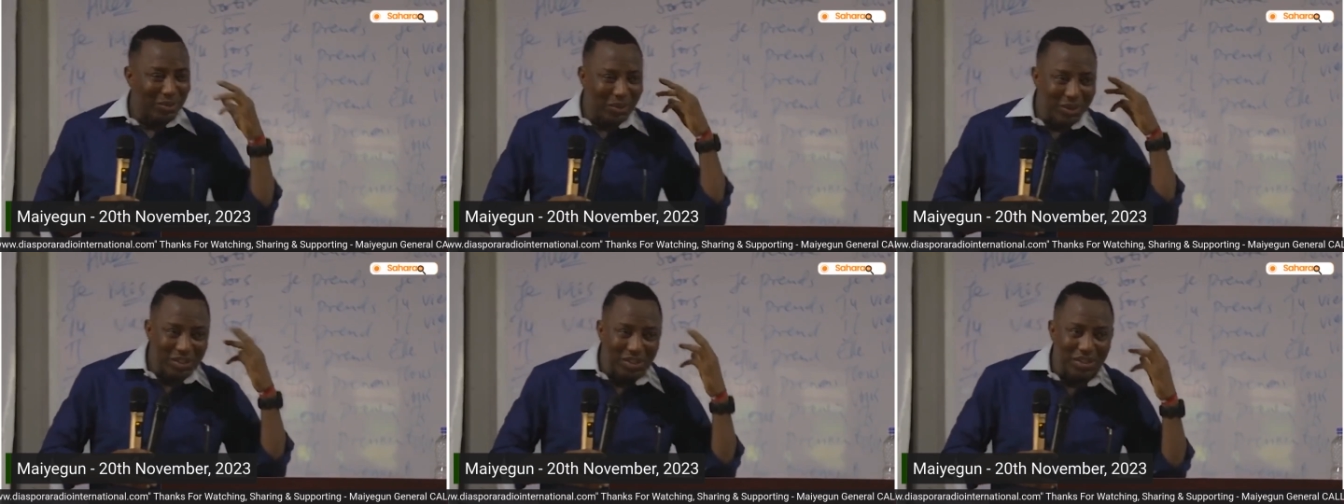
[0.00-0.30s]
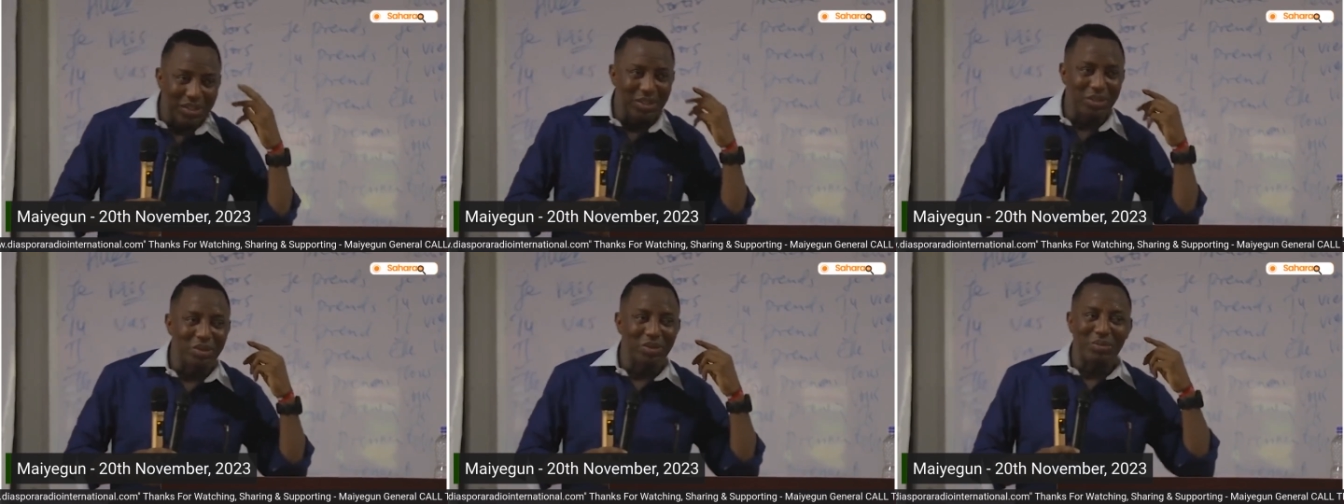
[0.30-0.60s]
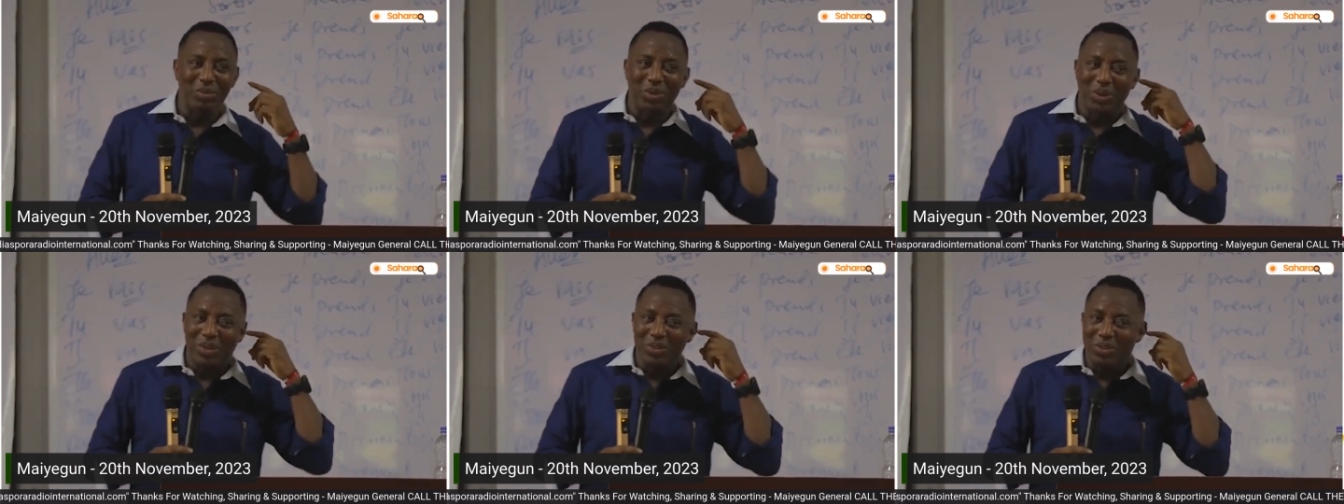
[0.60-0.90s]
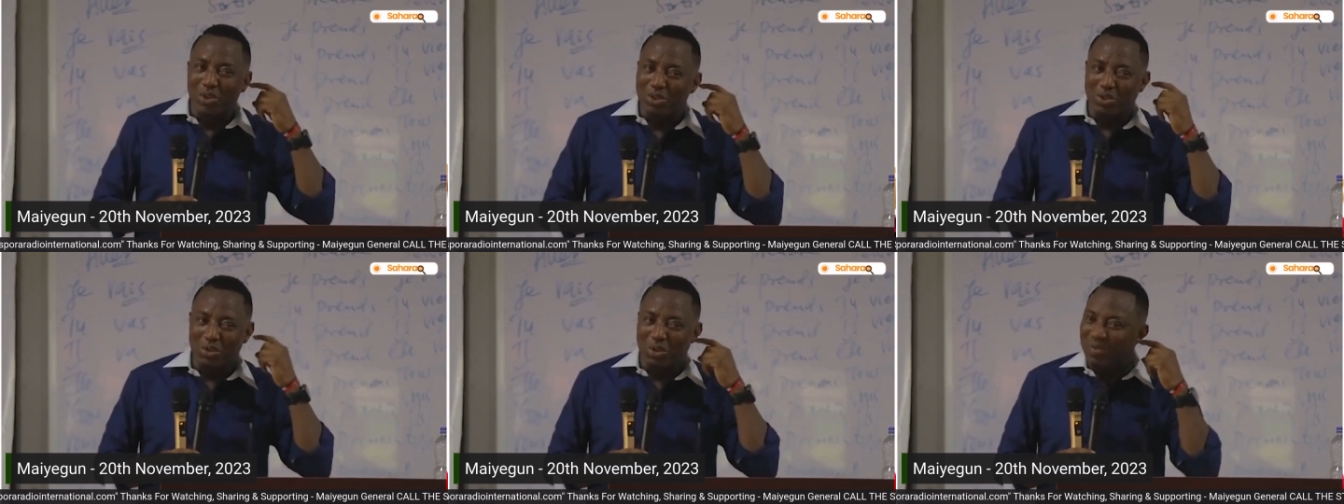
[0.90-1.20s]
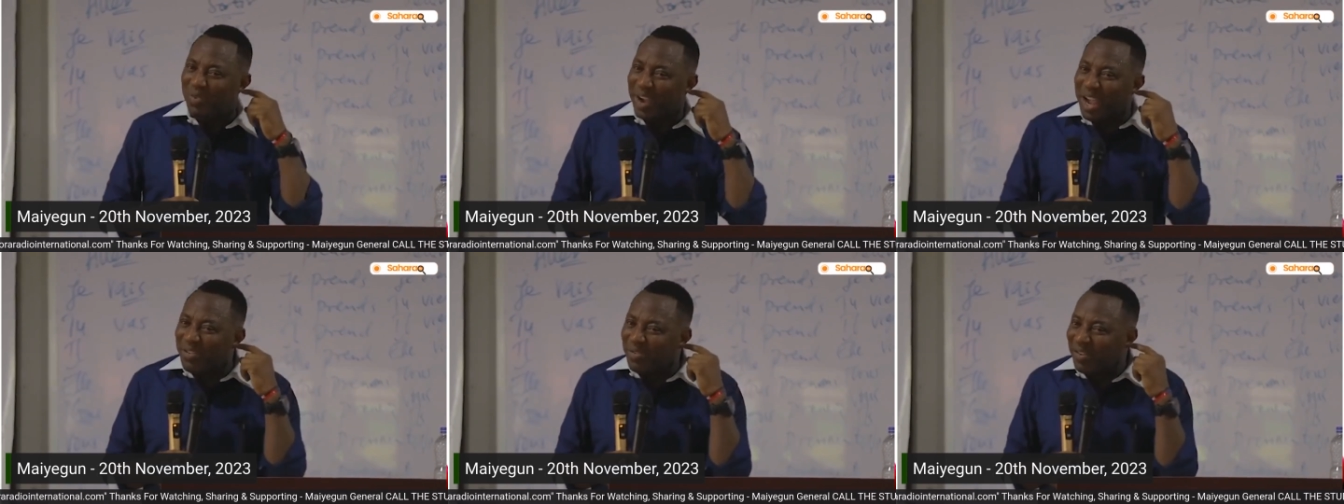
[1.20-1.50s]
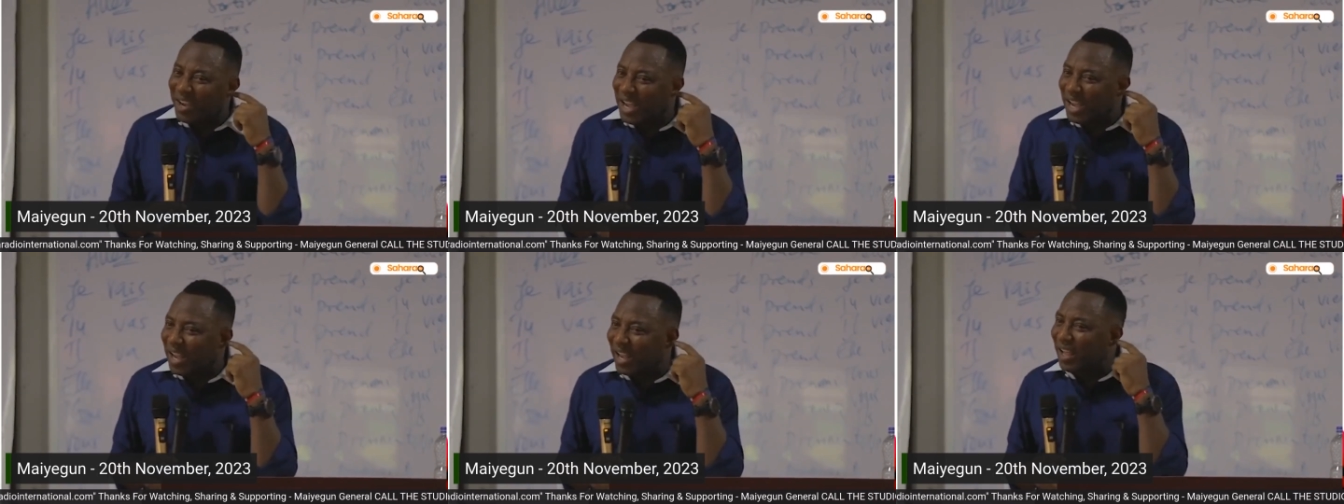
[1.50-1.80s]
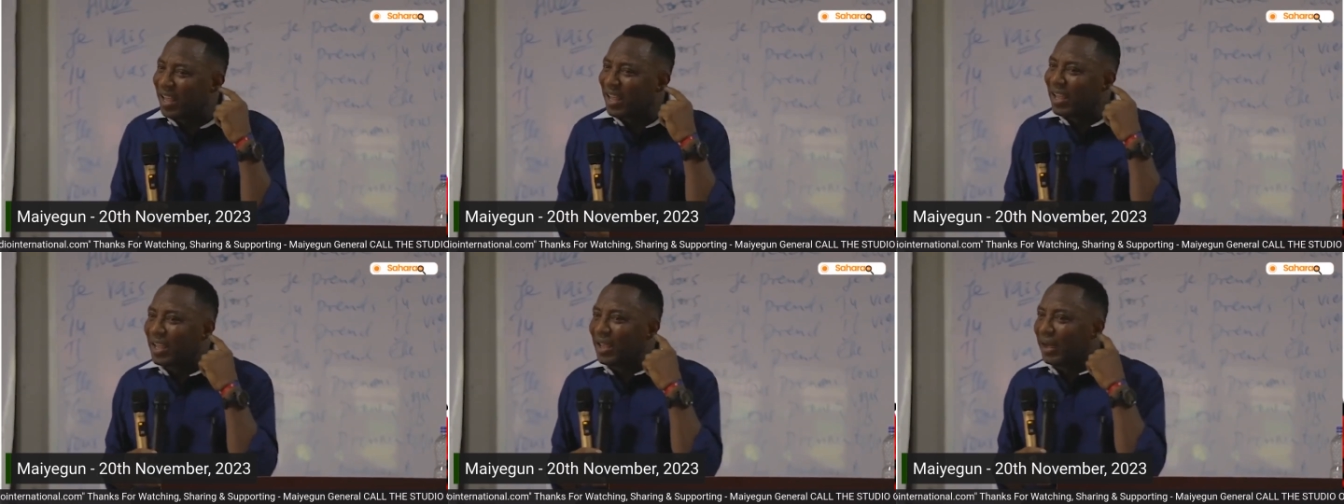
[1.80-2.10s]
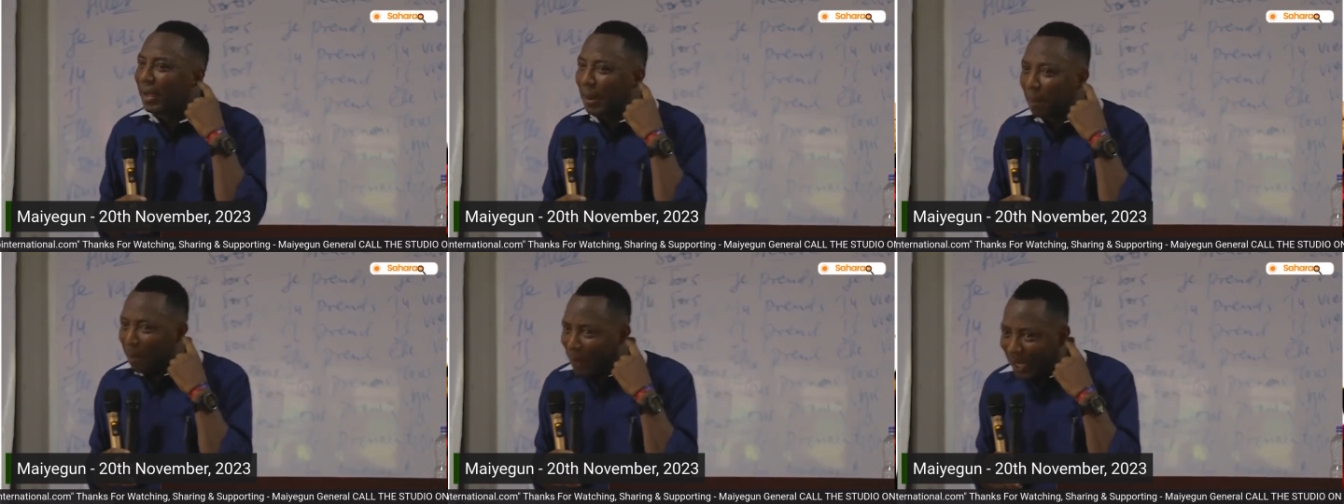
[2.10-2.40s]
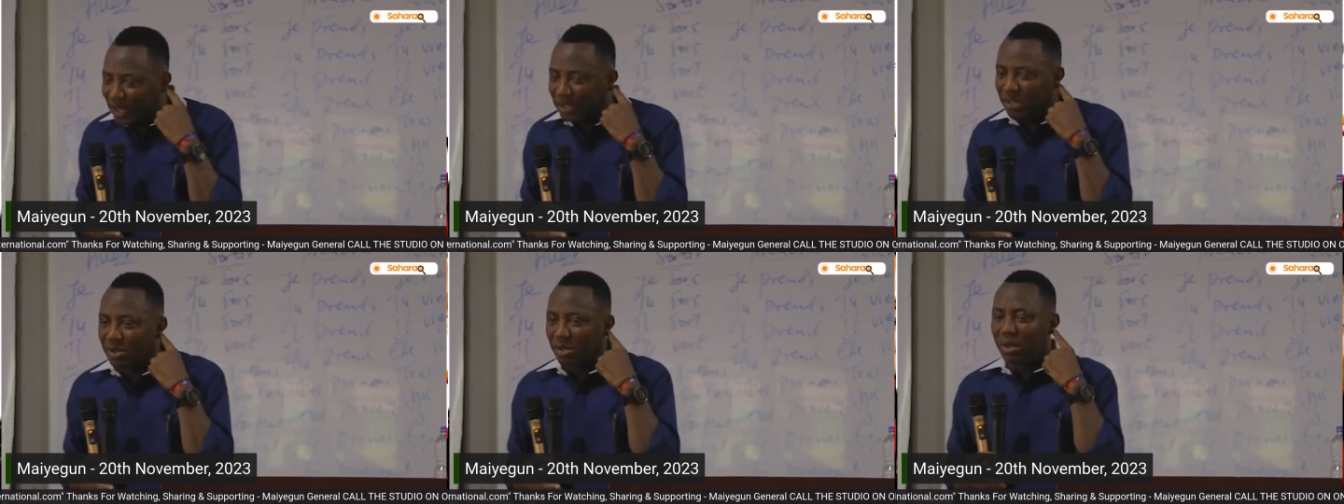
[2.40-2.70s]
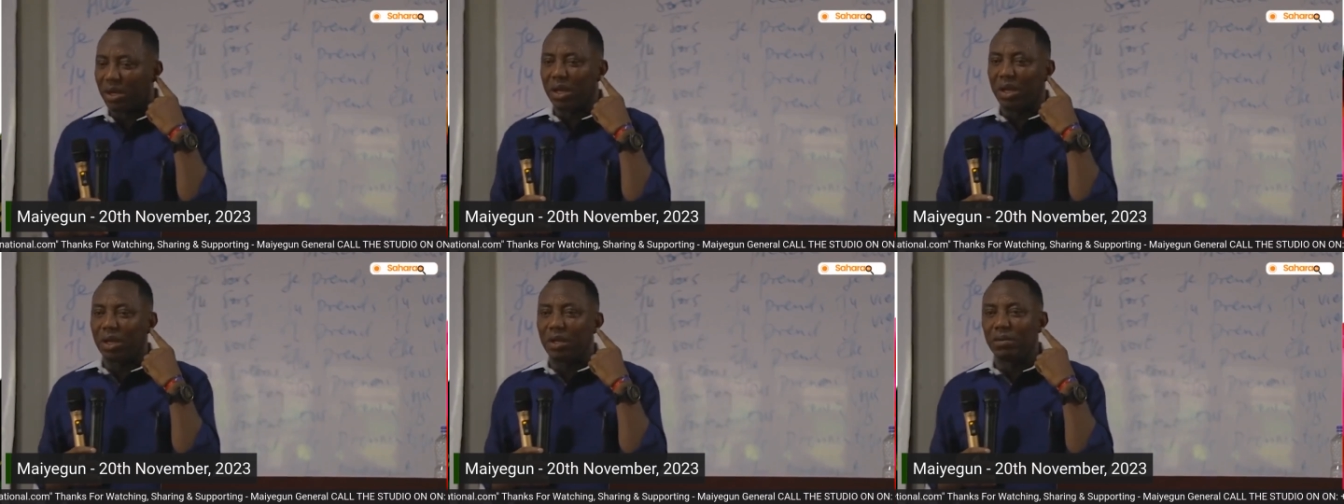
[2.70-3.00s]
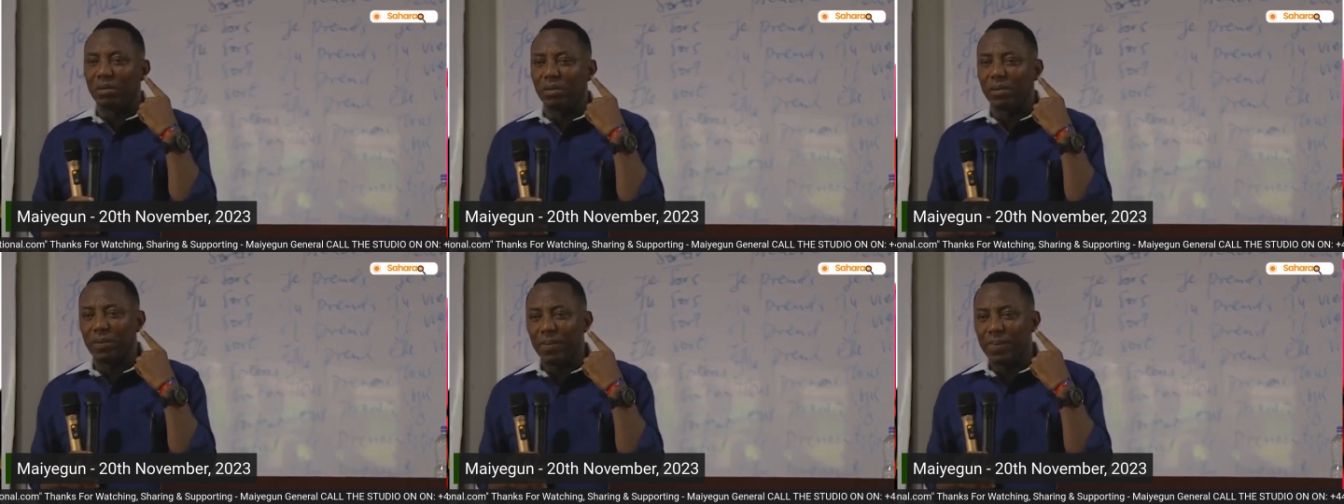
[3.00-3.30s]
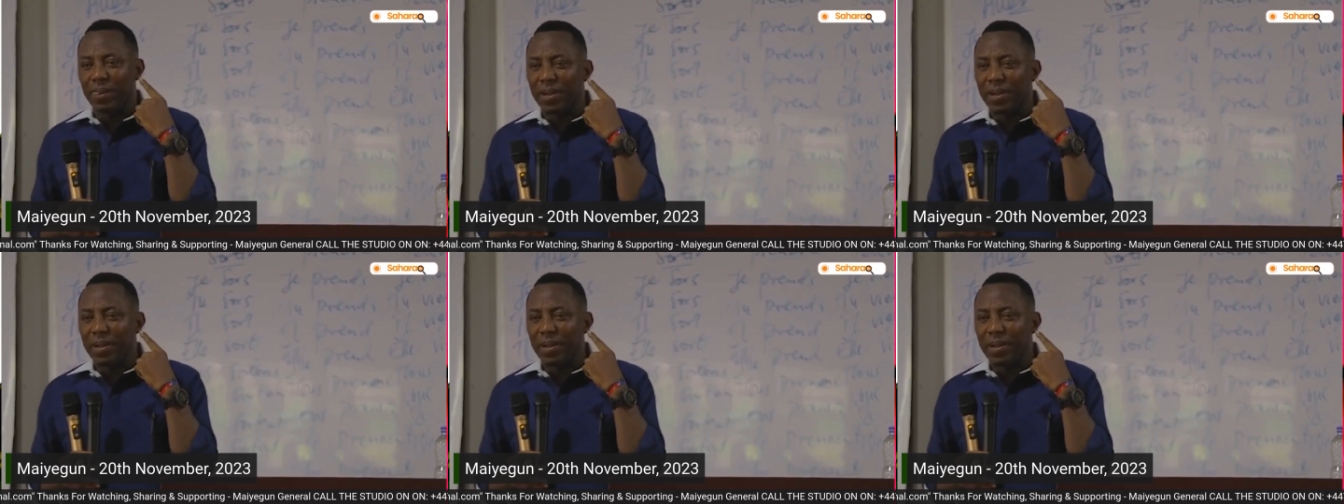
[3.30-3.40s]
to listen to it, because your survival depends on it.